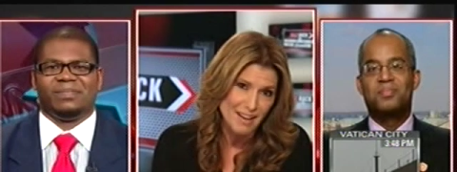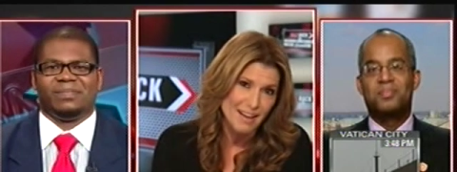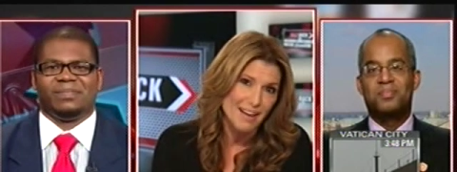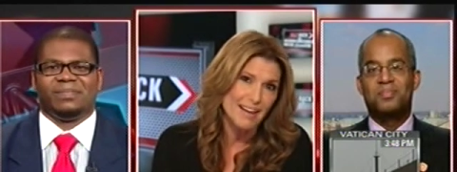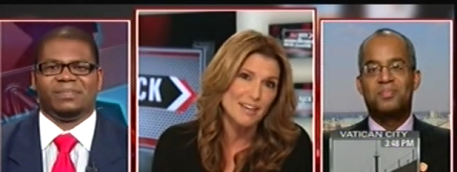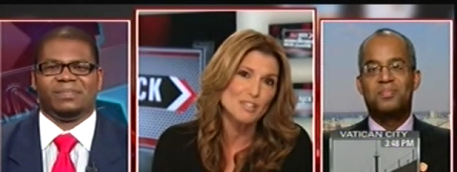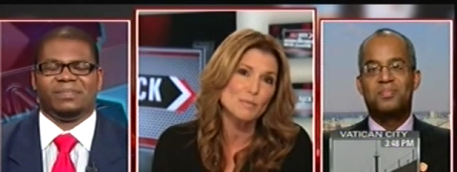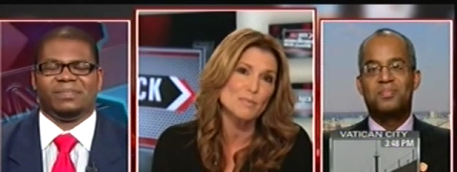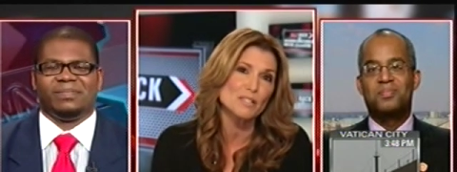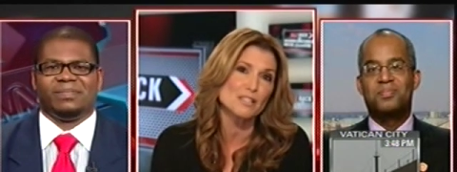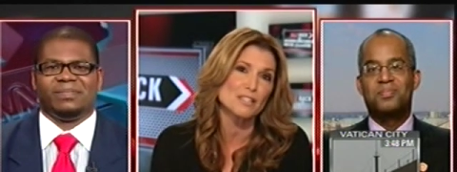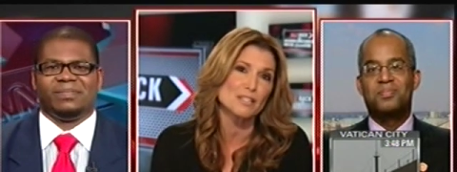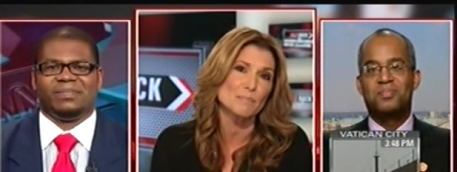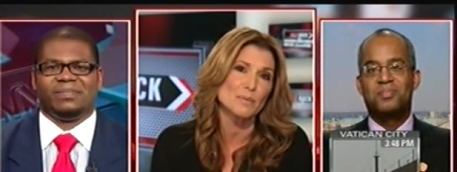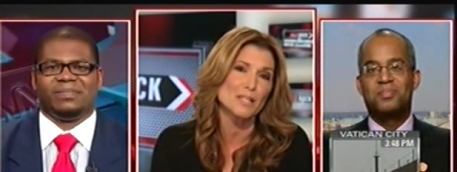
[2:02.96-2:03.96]
Speaker 1: is
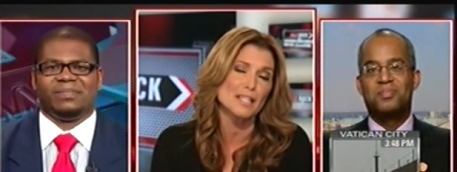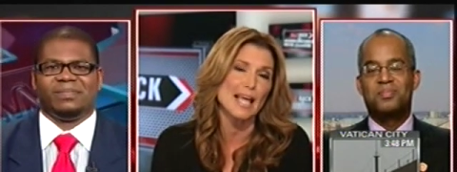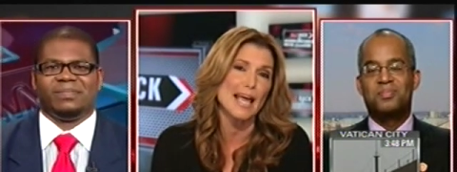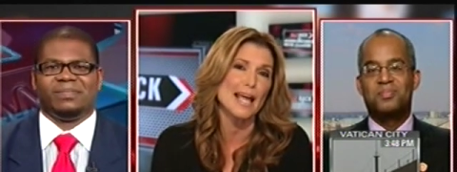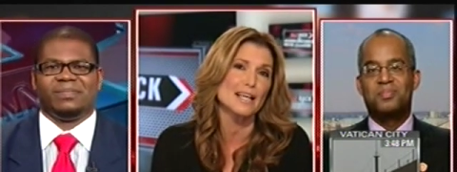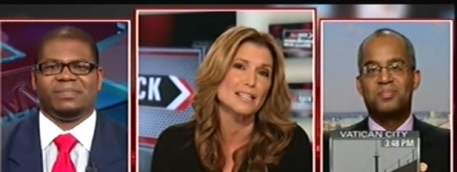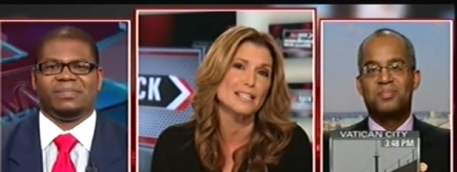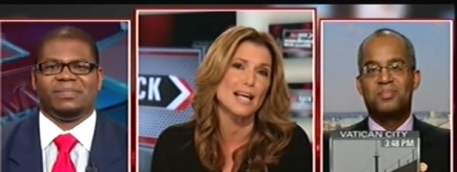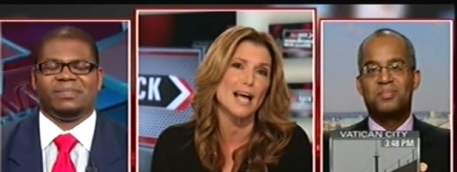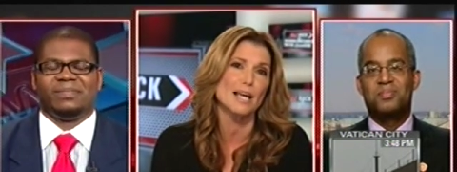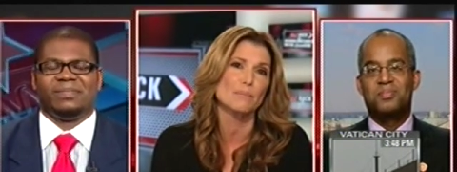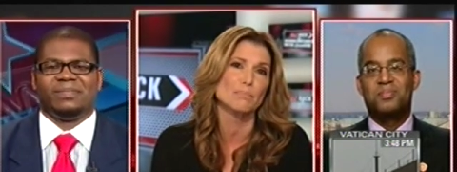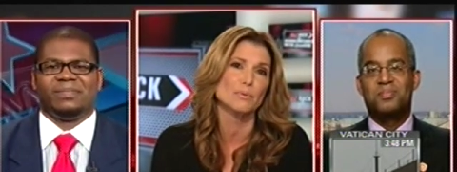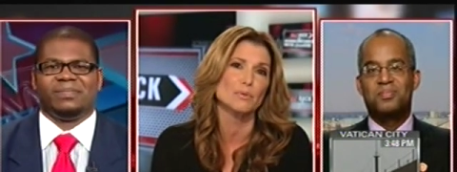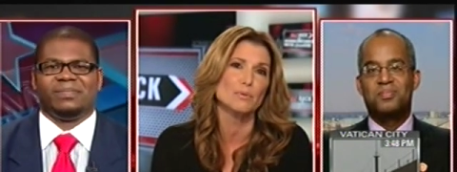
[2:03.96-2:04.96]
Mississippi's anti
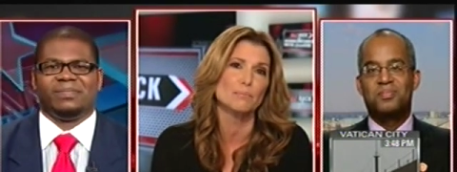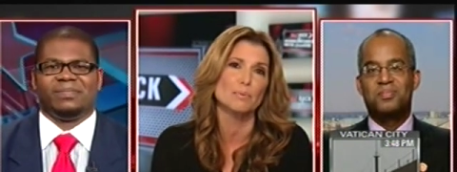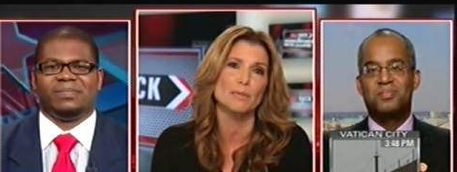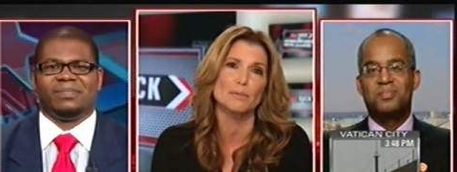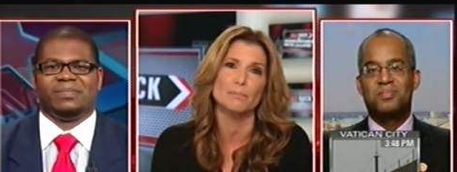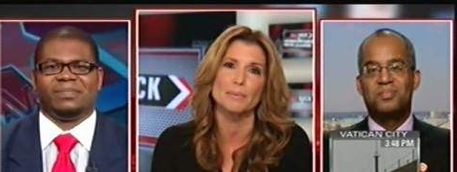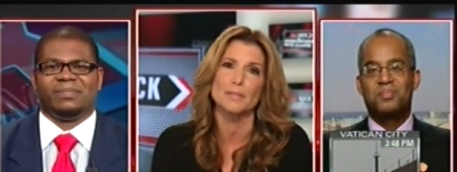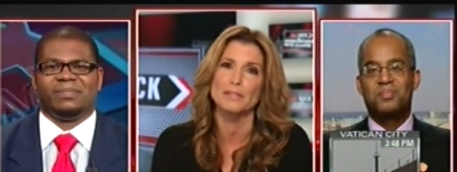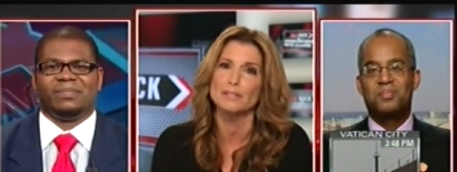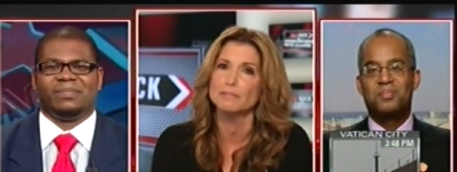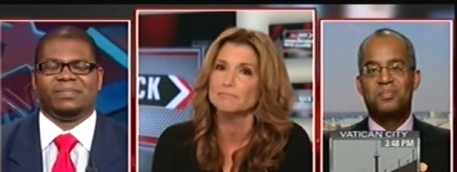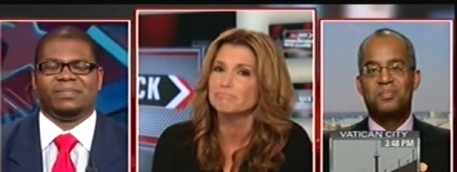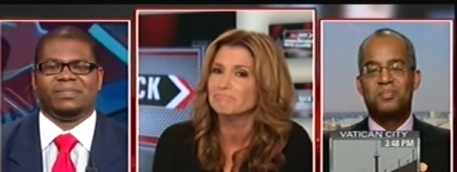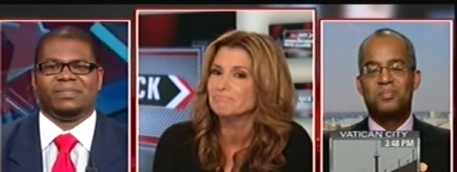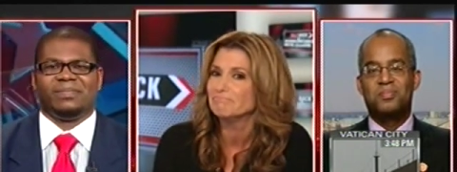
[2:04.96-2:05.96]
Bloomberg
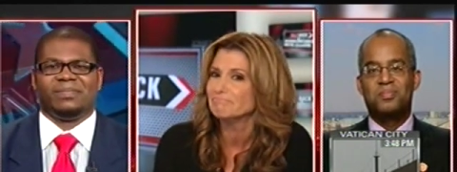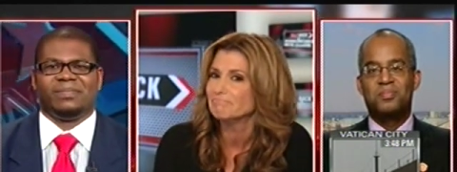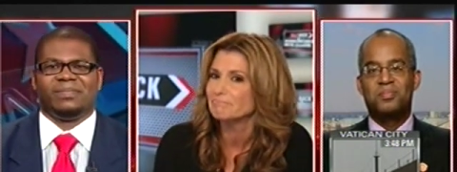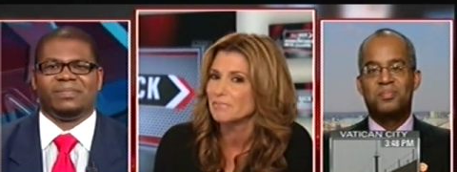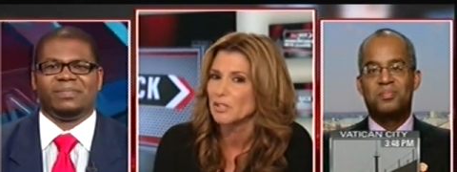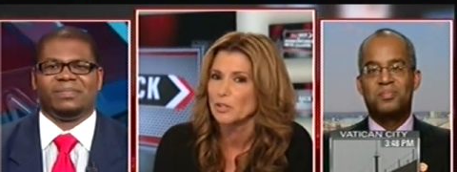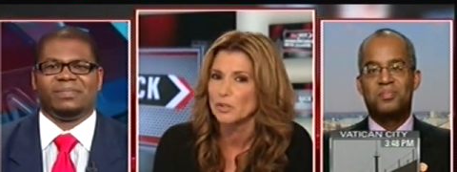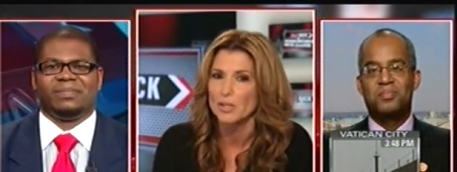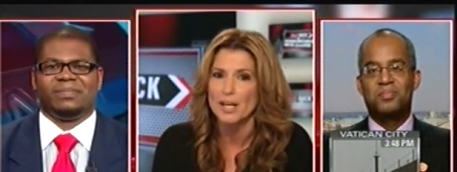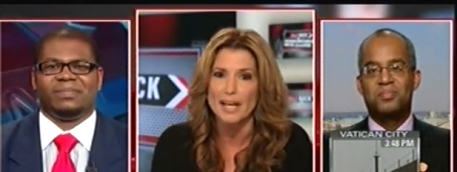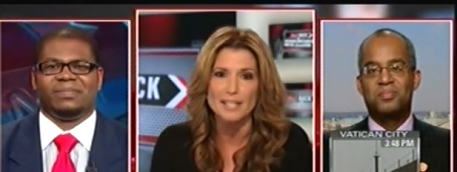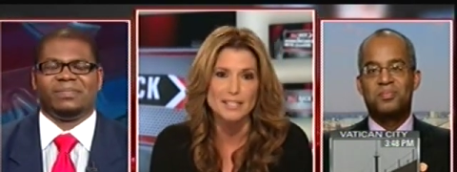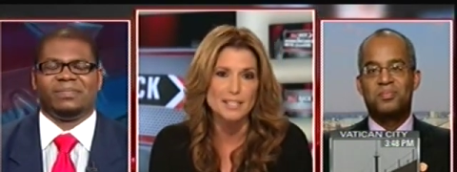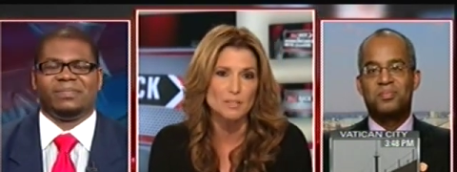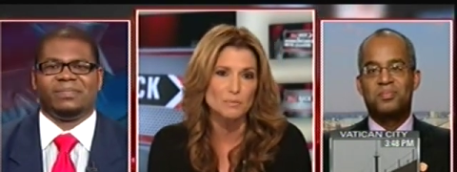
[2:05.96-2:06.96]
bill a good
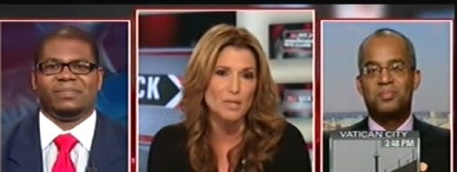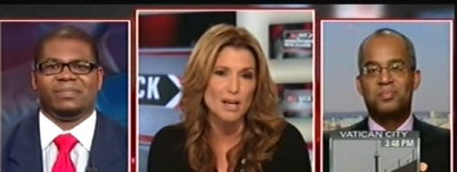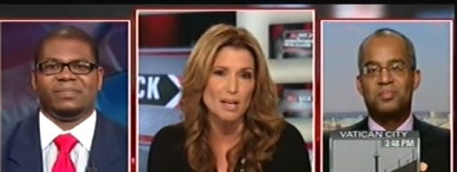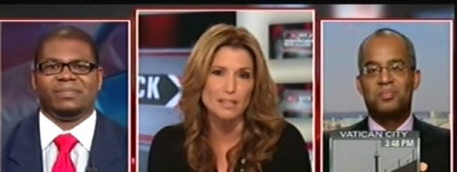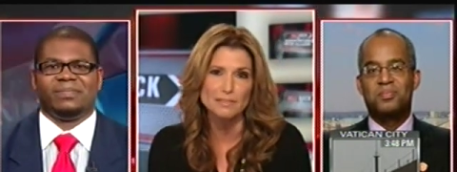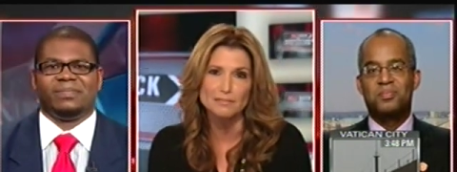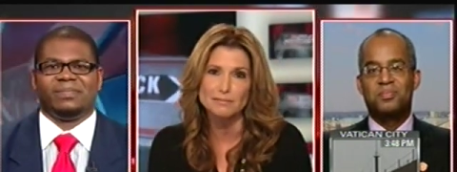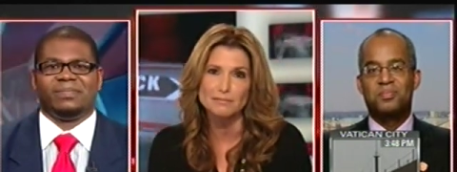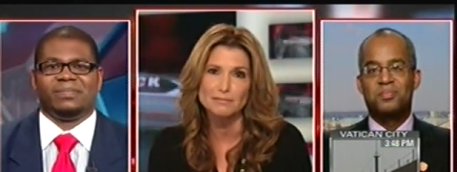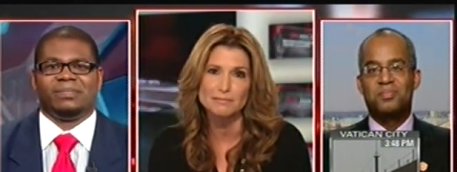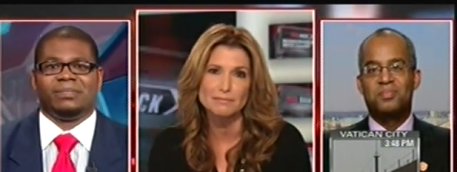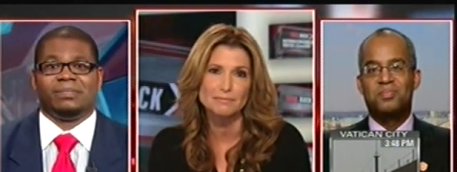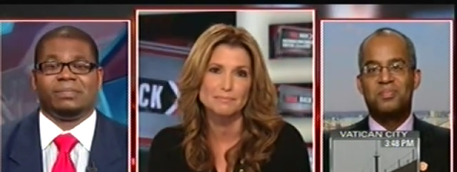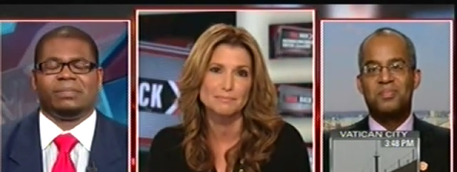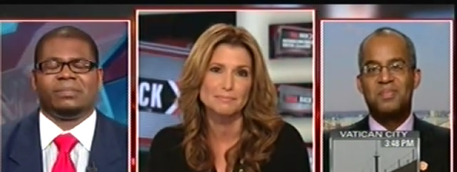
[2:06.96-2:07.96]
idea, Ron?
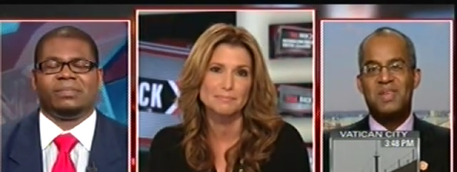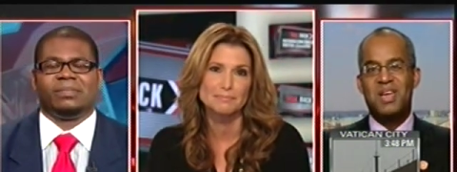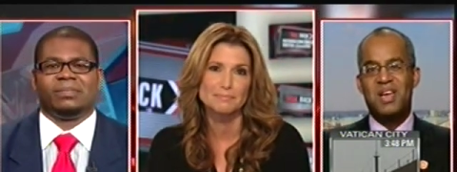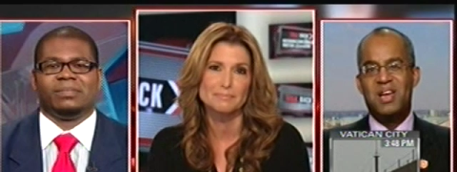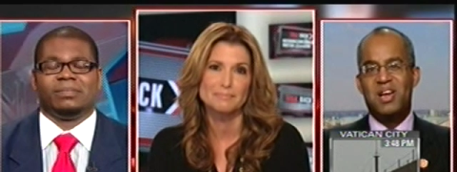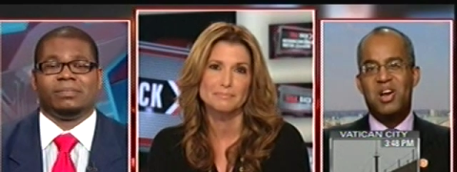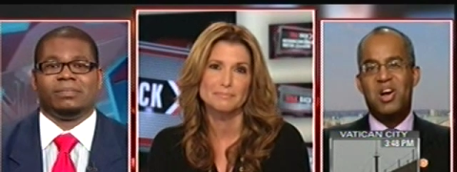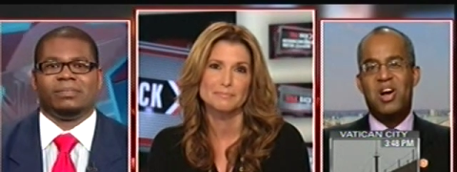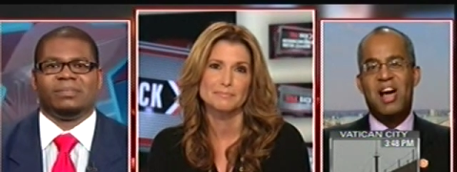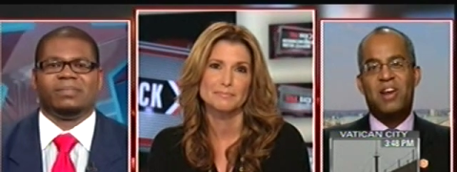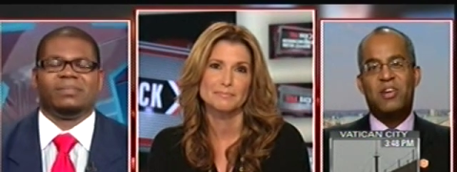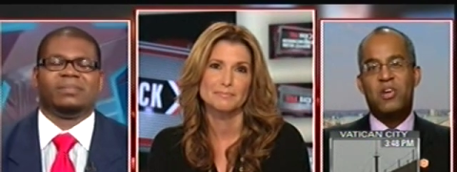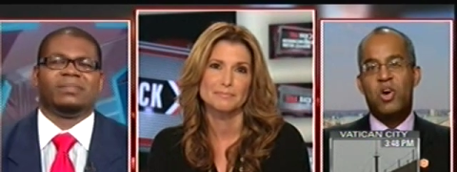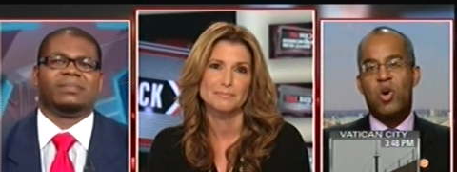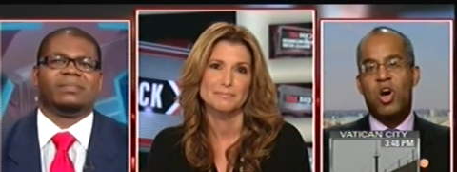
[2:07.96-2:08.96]
Speaker 2: I
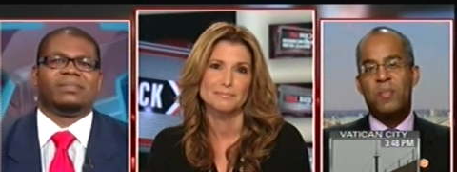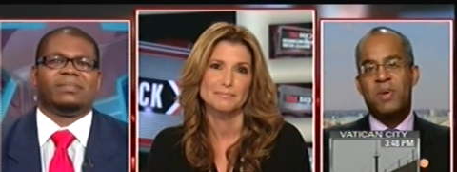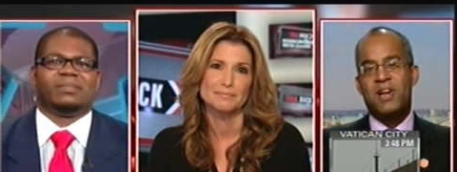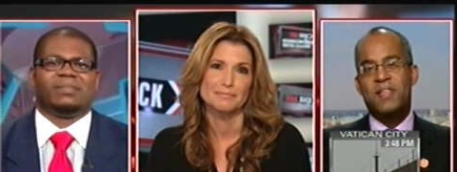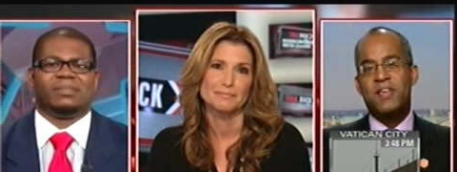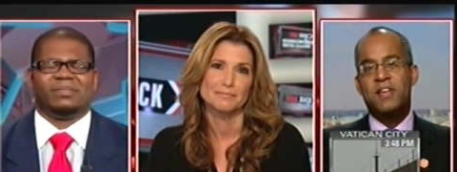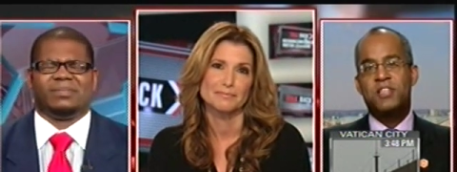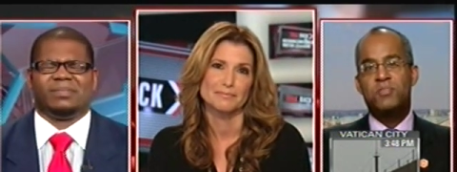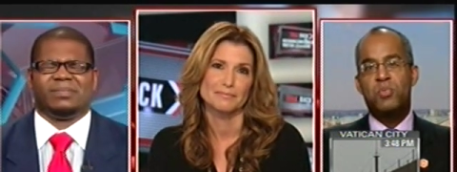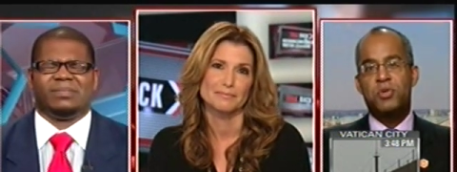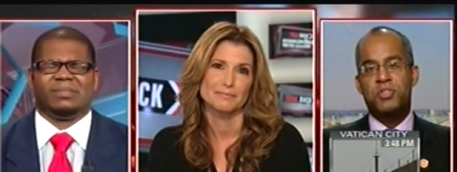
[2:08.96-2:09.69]
don't know. I mean, I think it's more